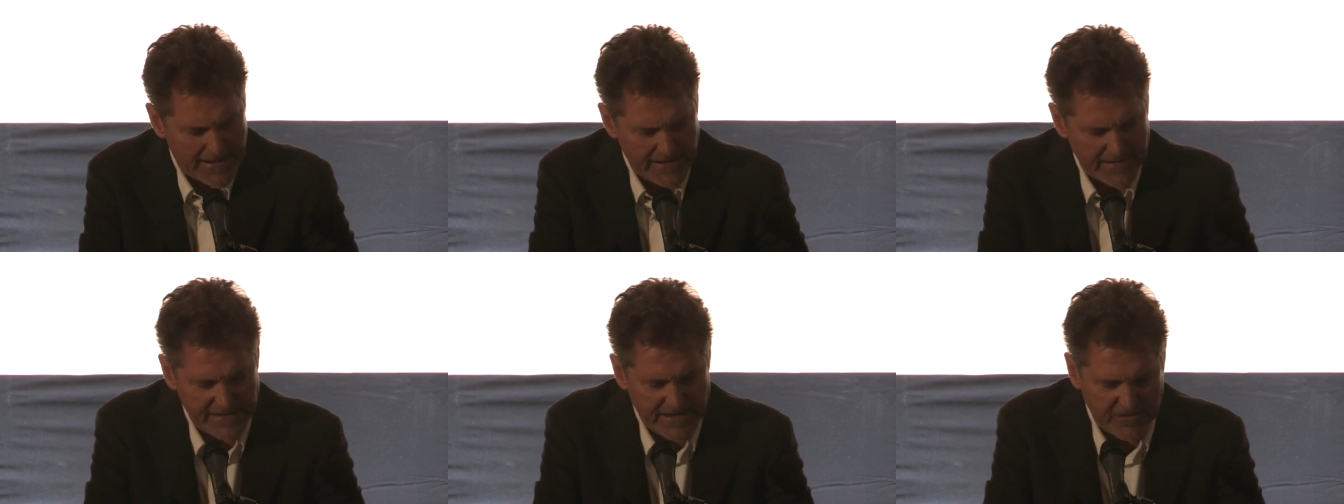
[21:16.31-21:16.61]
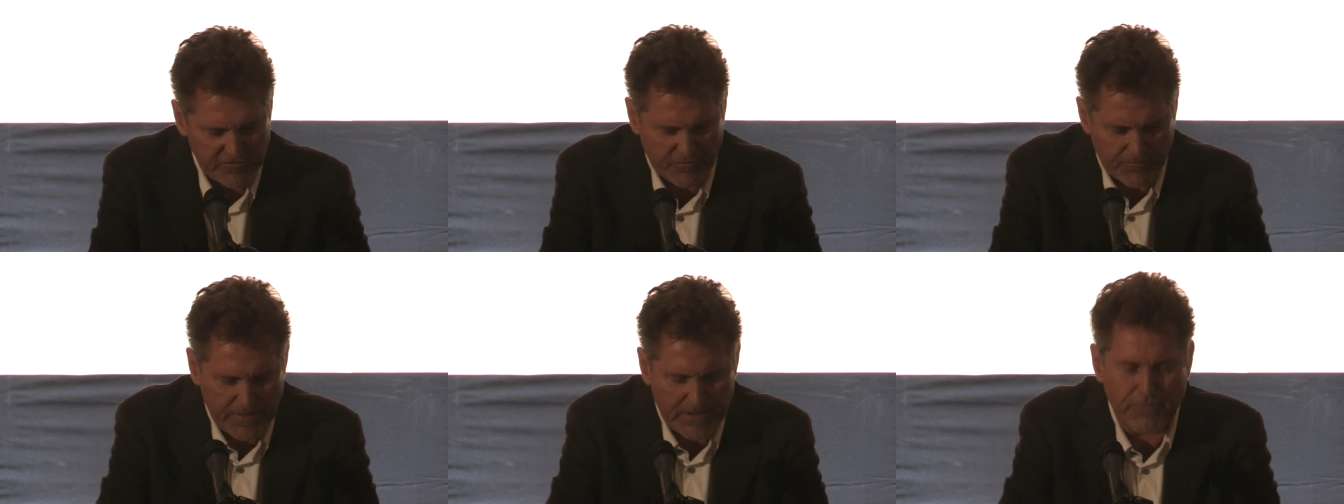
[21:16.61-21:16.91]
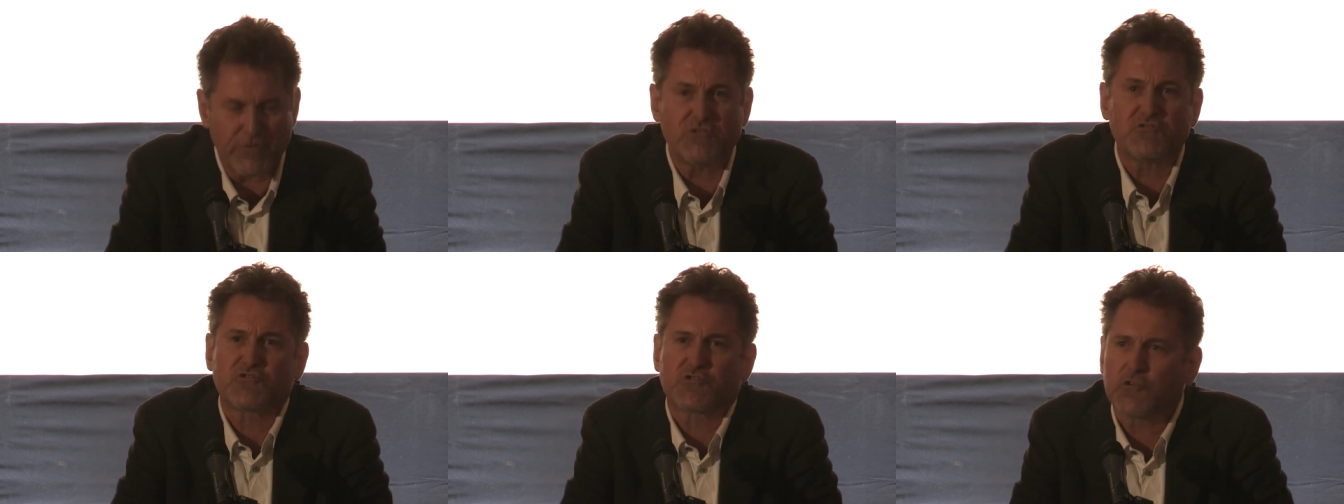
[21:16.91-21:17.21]
and it needs to
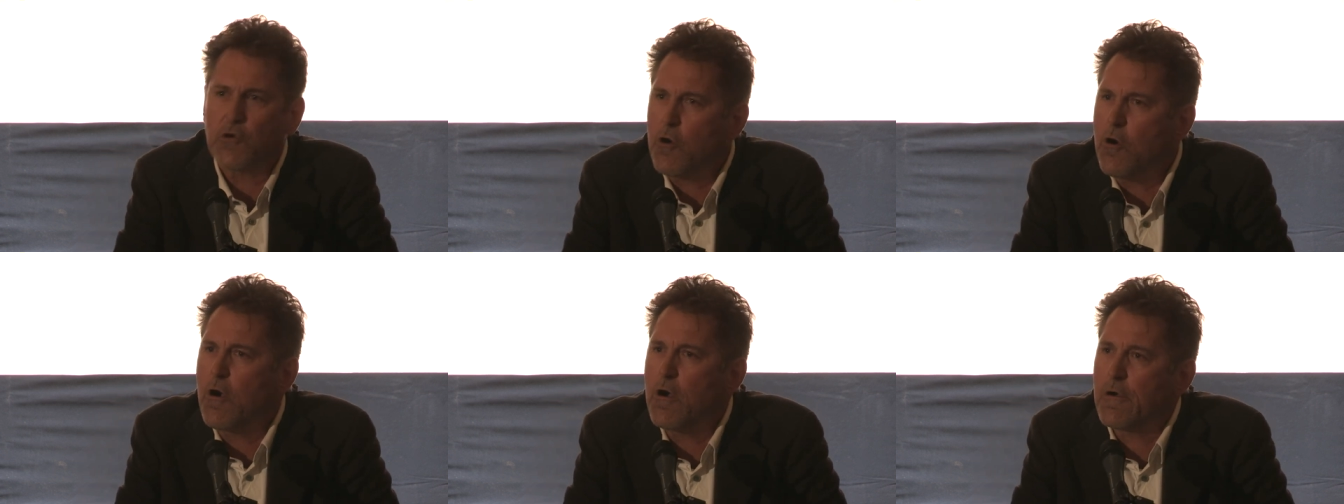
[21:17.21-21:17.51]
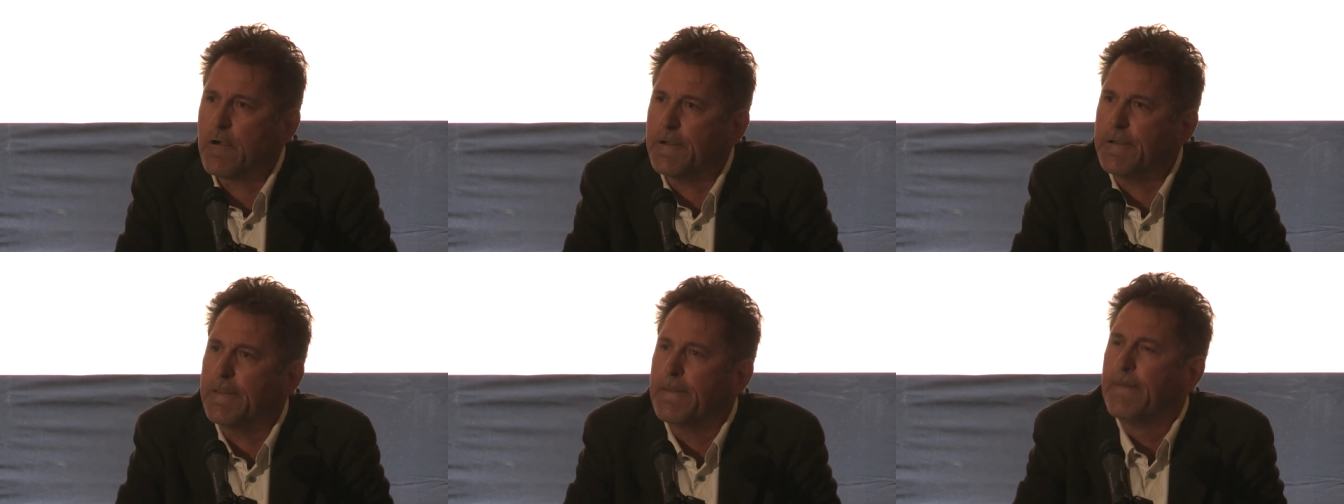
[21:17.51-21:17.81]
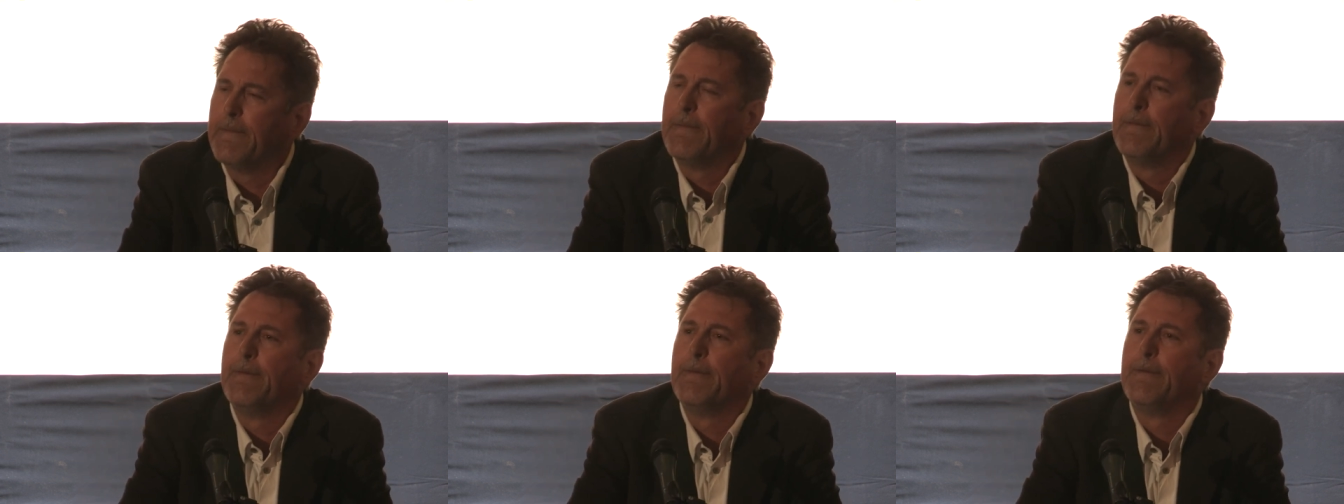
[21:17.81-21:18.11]
be
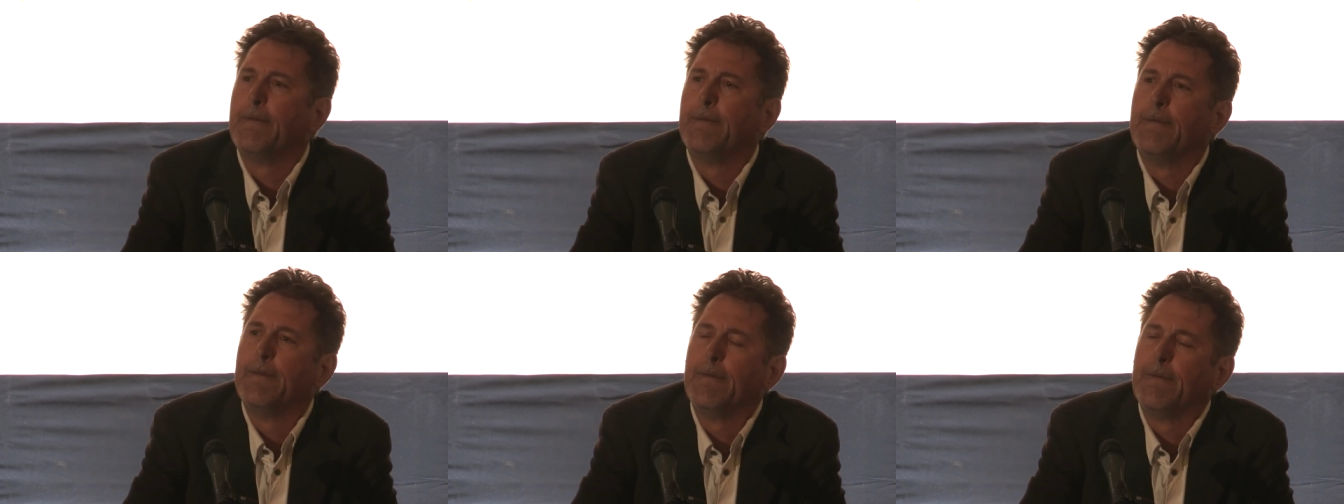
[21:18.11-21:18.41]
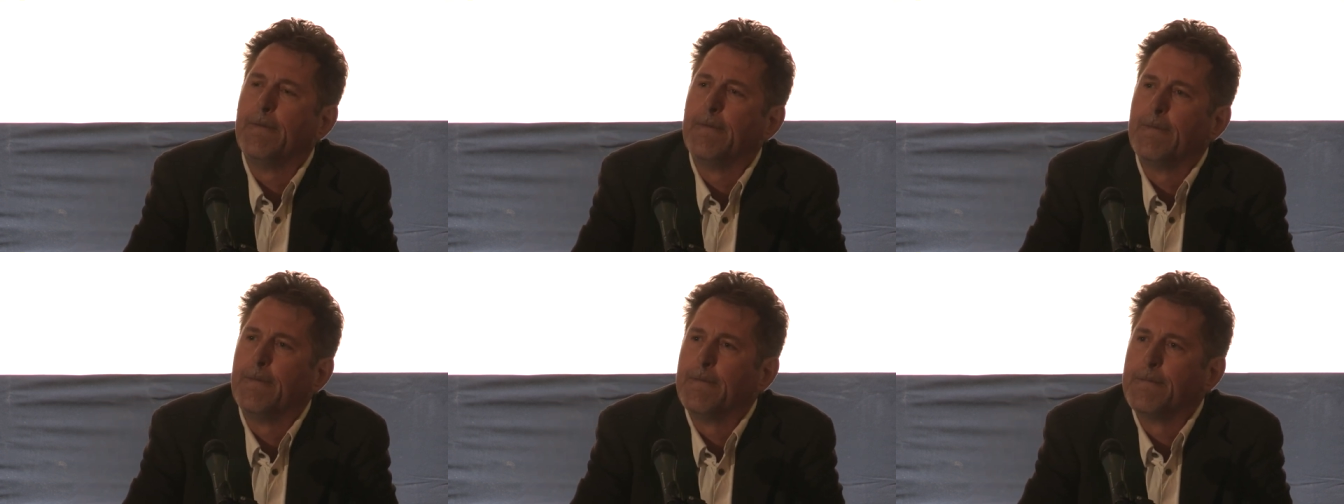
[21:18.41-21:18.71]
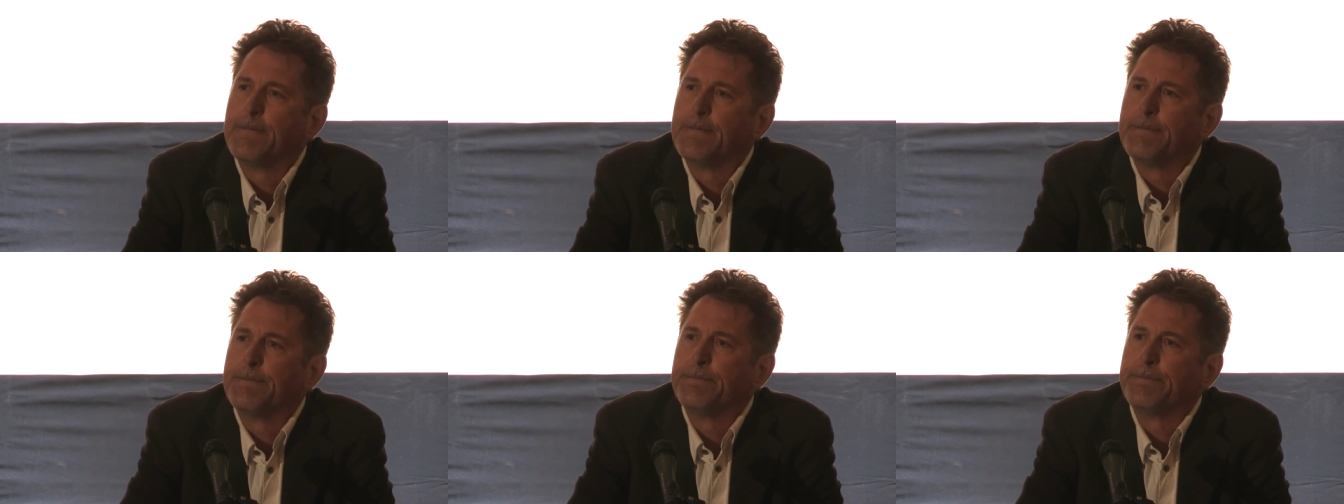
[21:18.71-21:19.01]

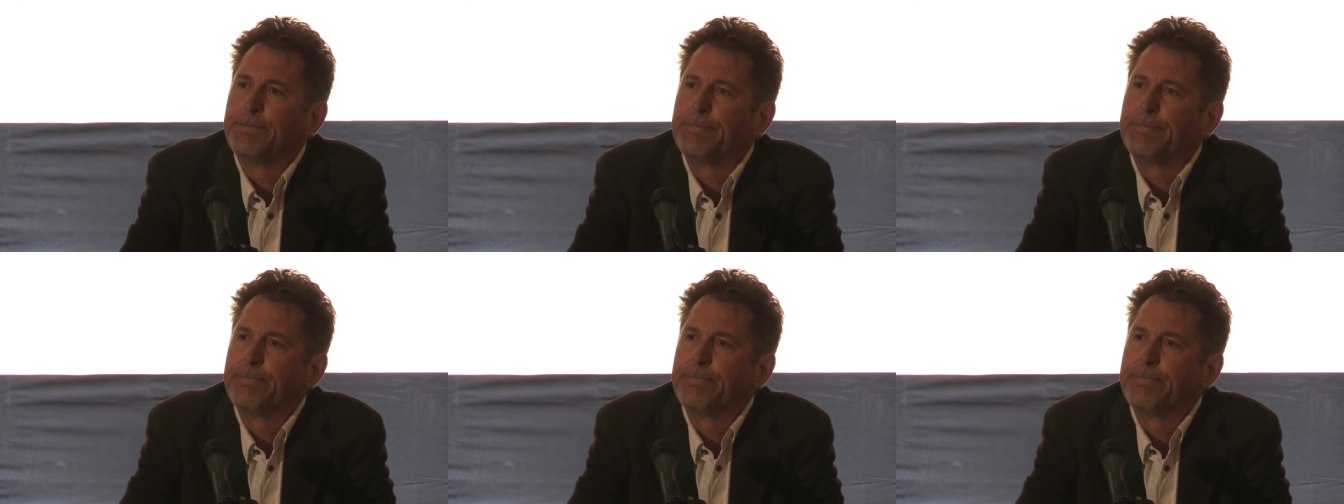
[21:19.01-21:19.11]
restored.